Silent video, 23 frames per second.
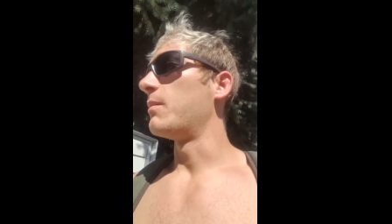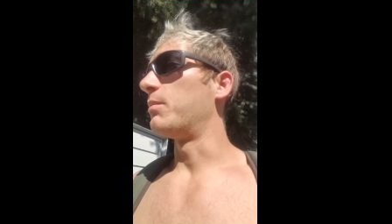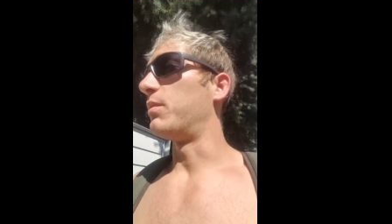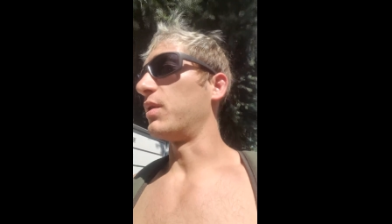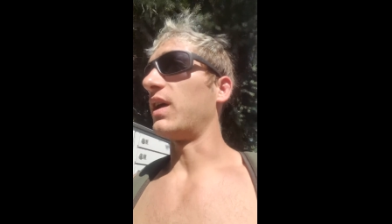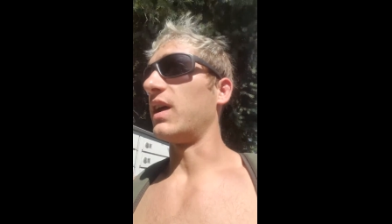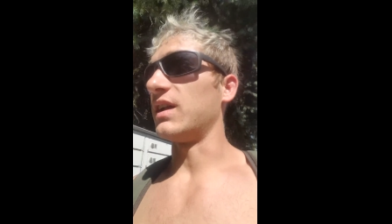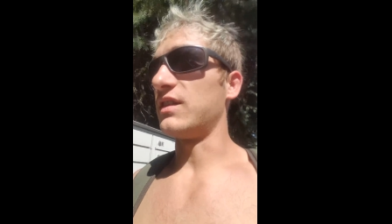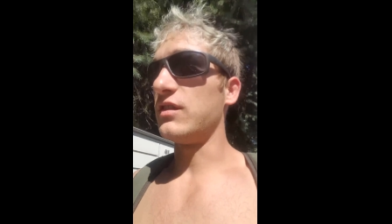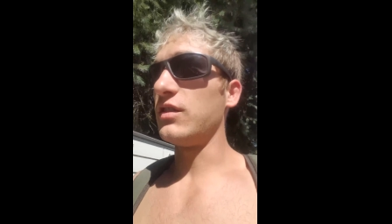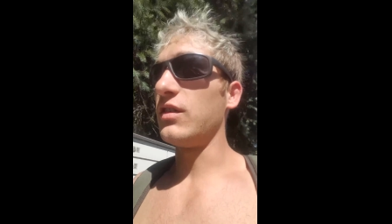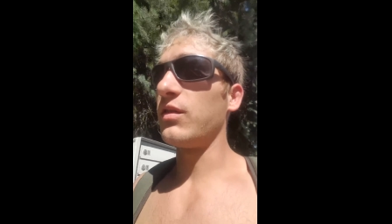But
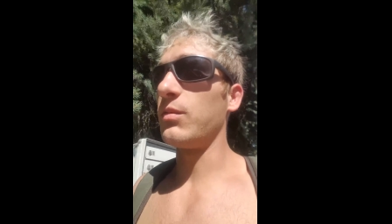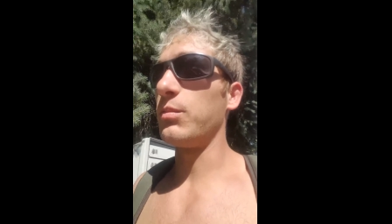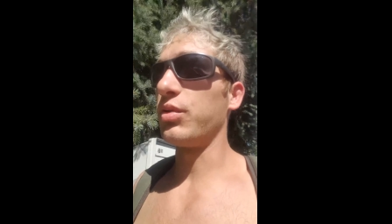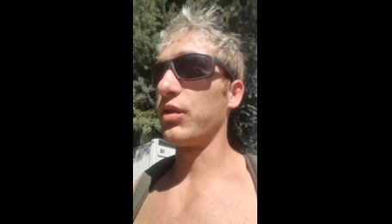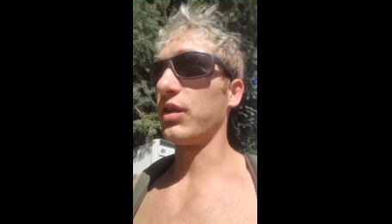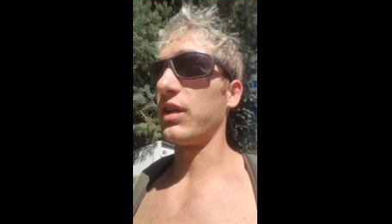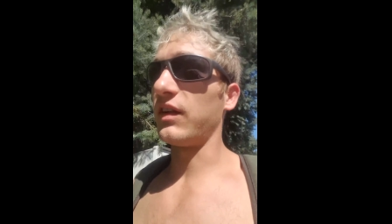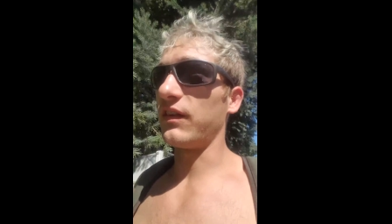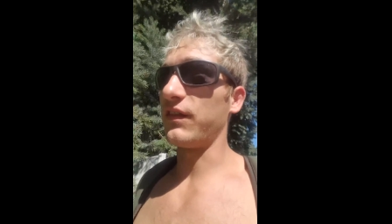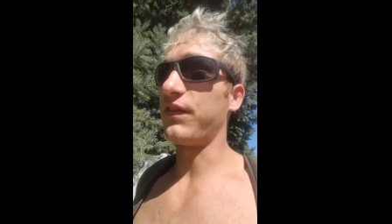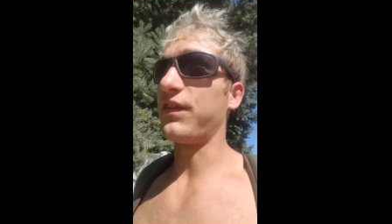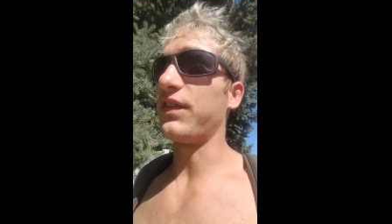I do
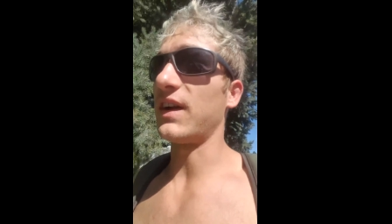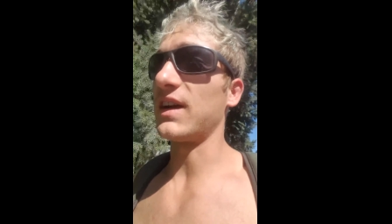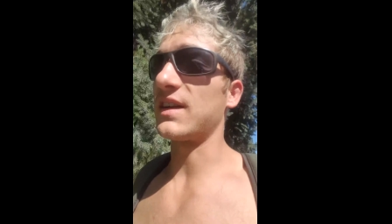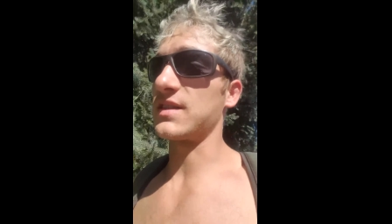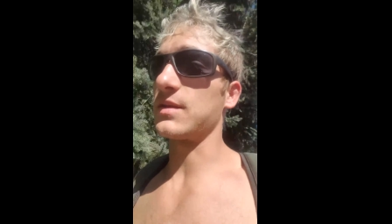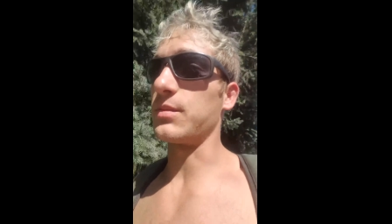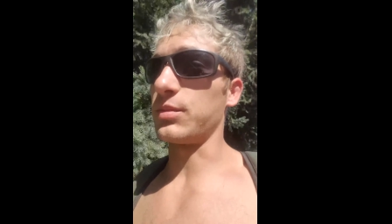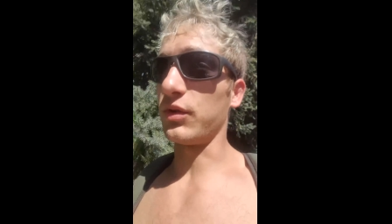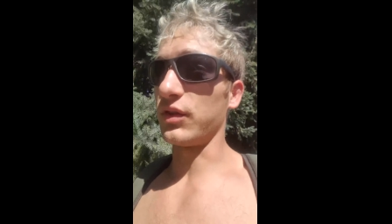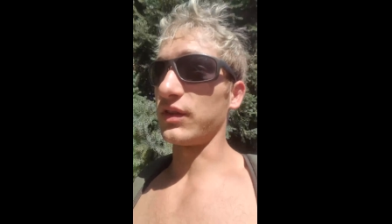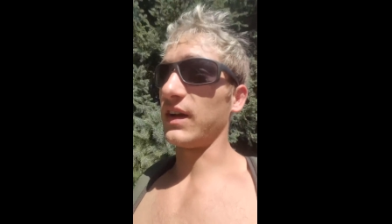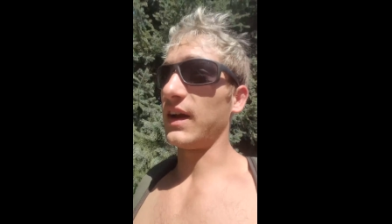believe
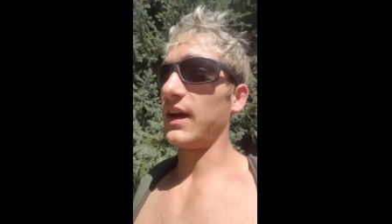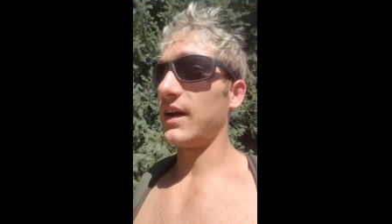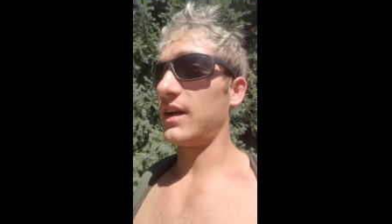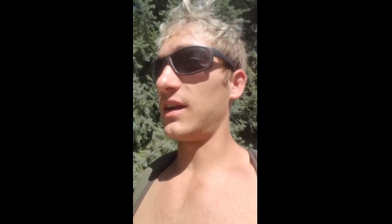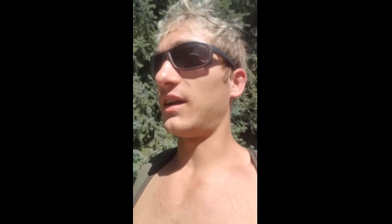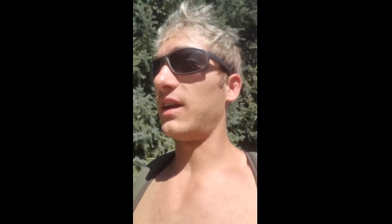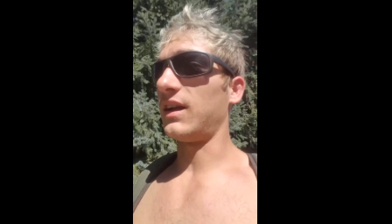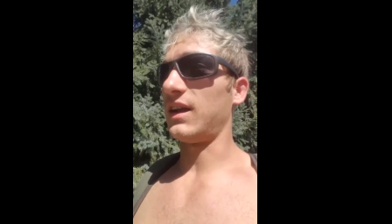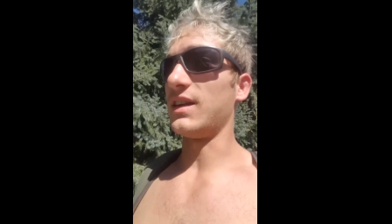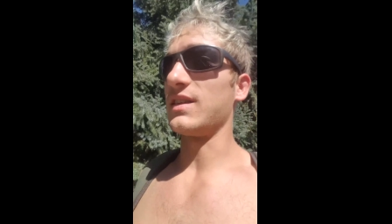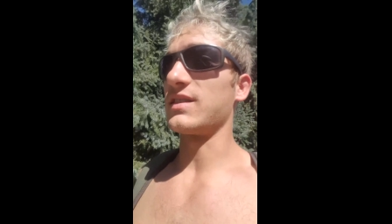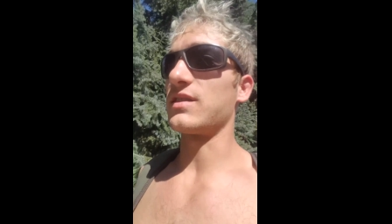flexible
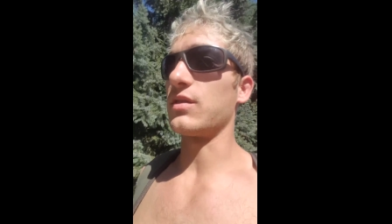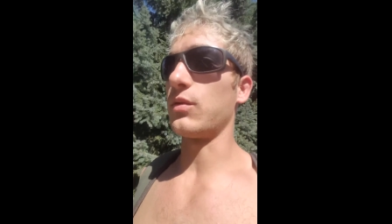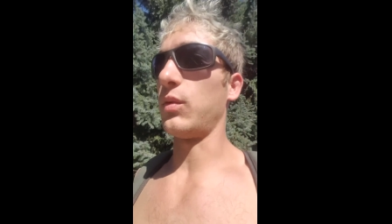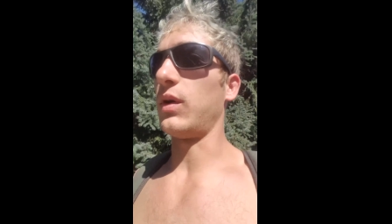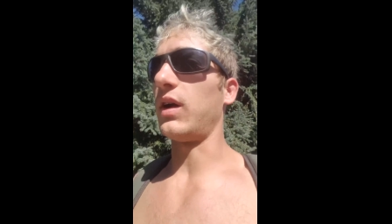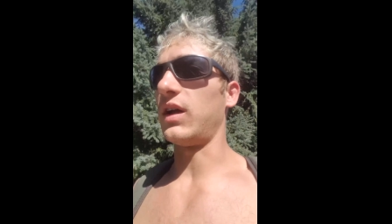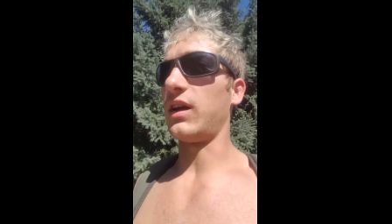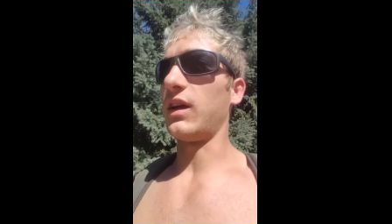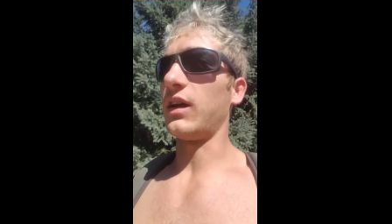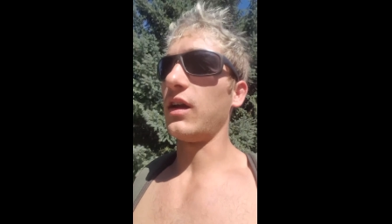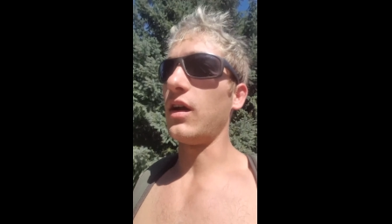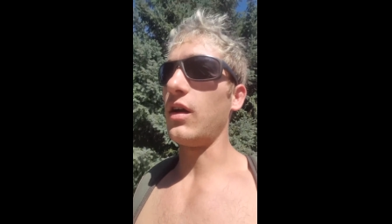dieting is the
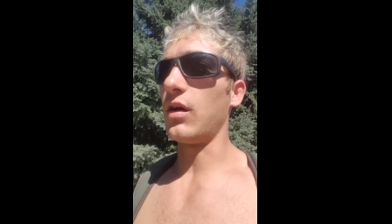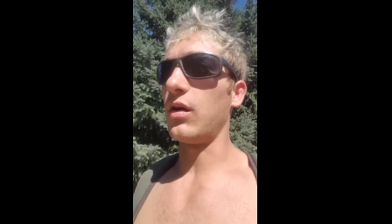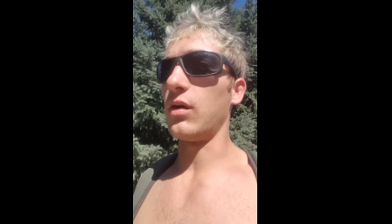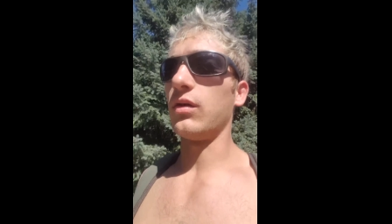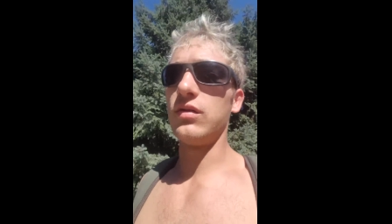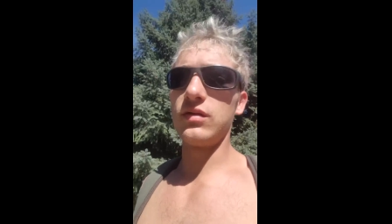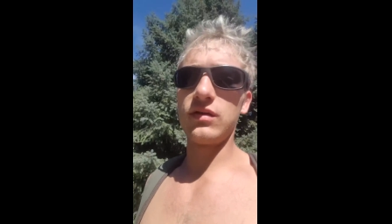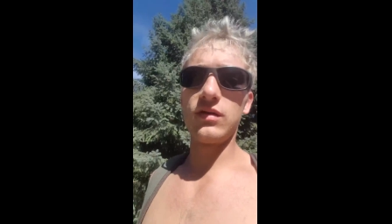way to go.